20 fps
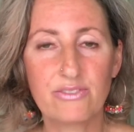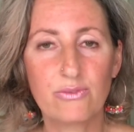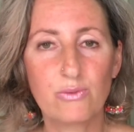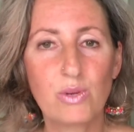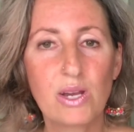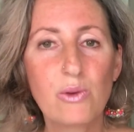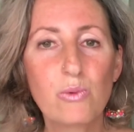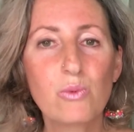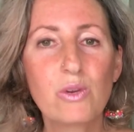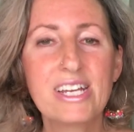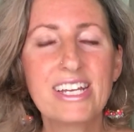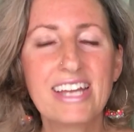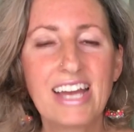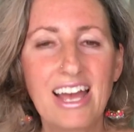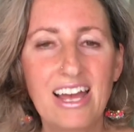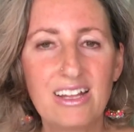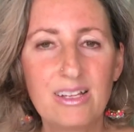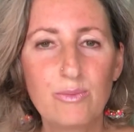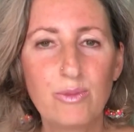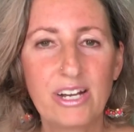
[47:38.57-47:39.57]
if we're
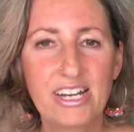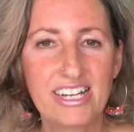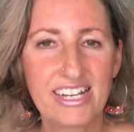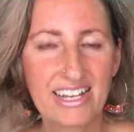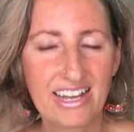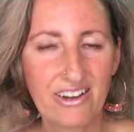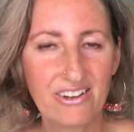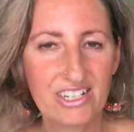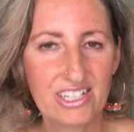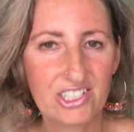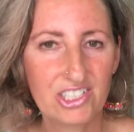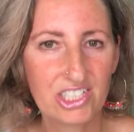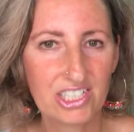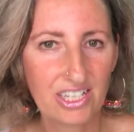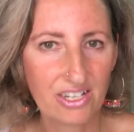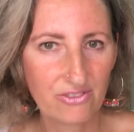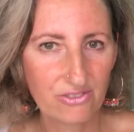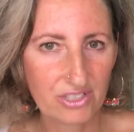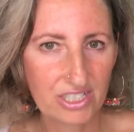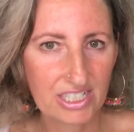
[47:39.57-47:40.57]
recalibrating our
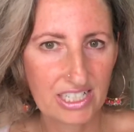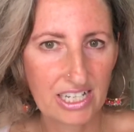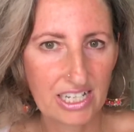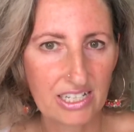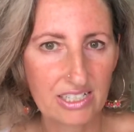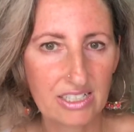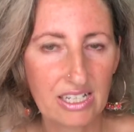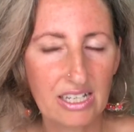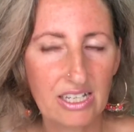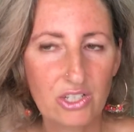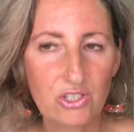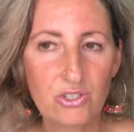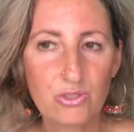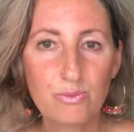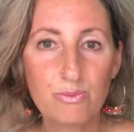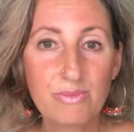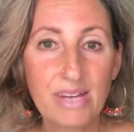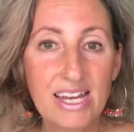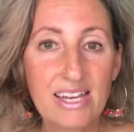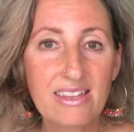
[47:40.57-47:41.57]
energy every day to
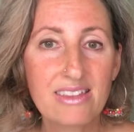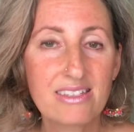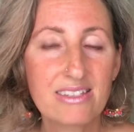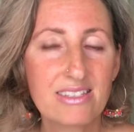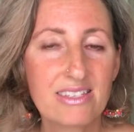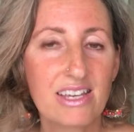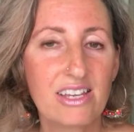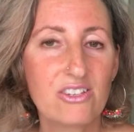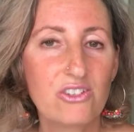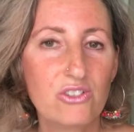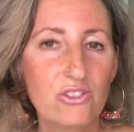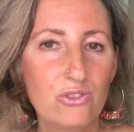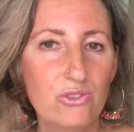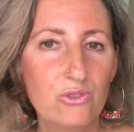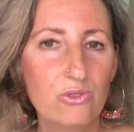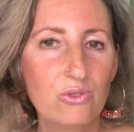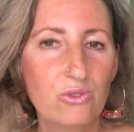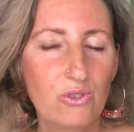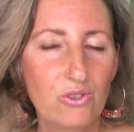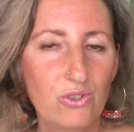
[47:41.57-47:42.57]
make this our
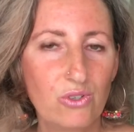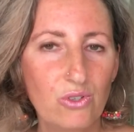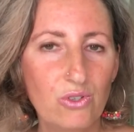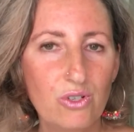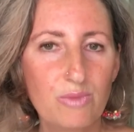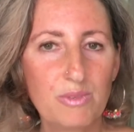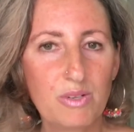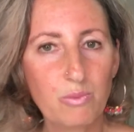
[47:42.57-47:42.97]
new norm,